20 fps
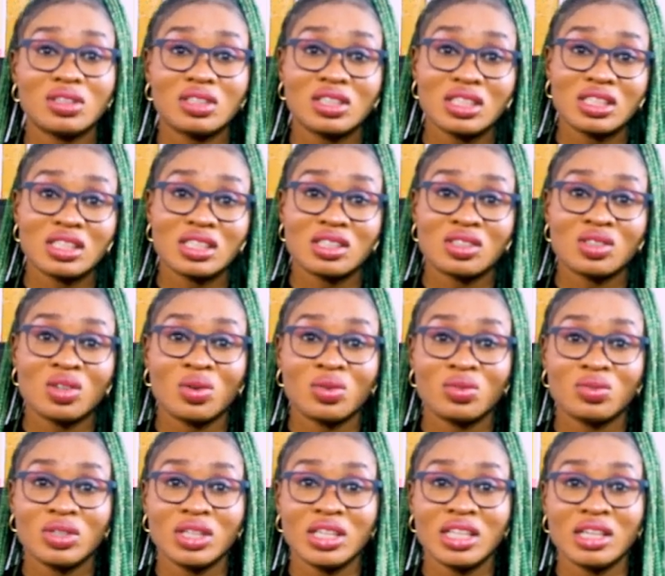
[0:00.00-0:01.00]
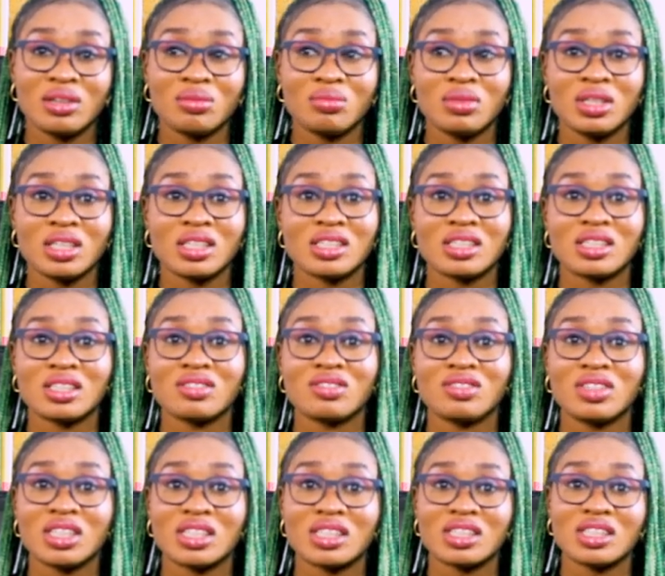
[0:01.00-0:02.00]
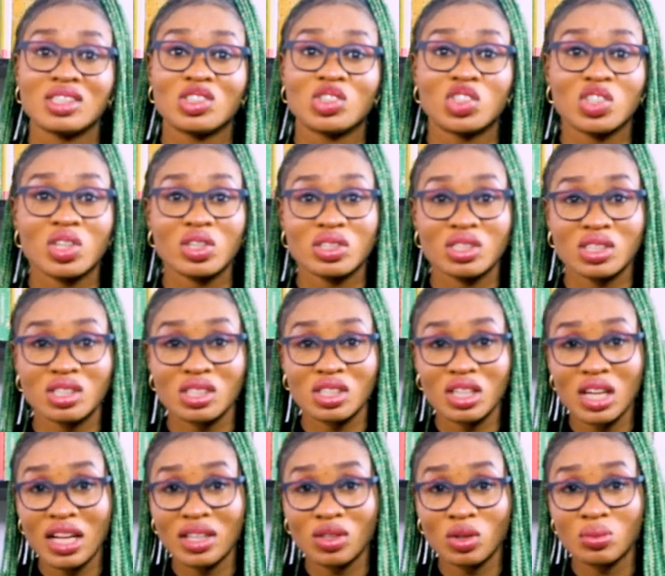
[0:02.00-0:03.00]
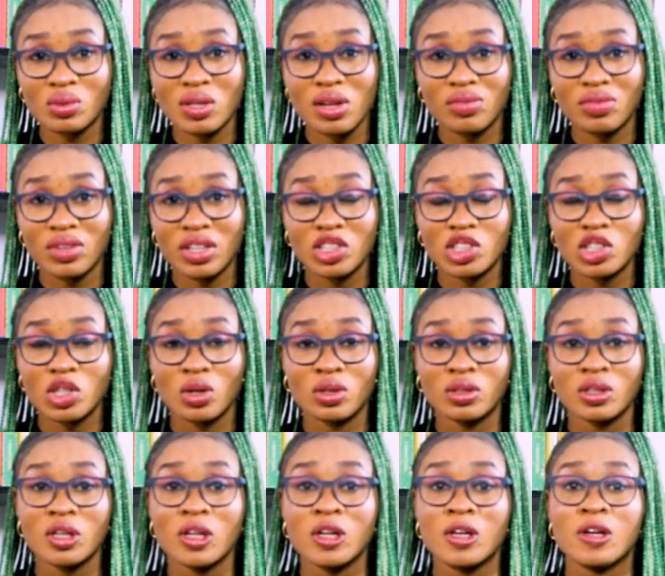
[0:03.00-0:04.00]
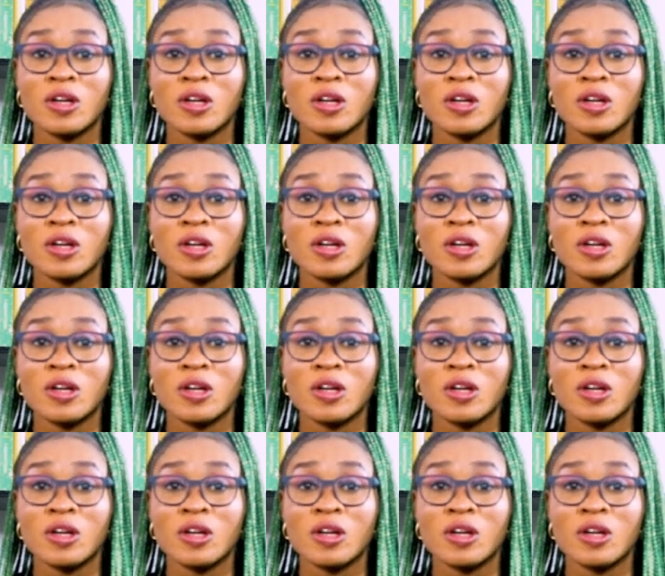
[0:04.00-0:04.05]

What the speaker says: this is not really a mix, risk, it's just an observation.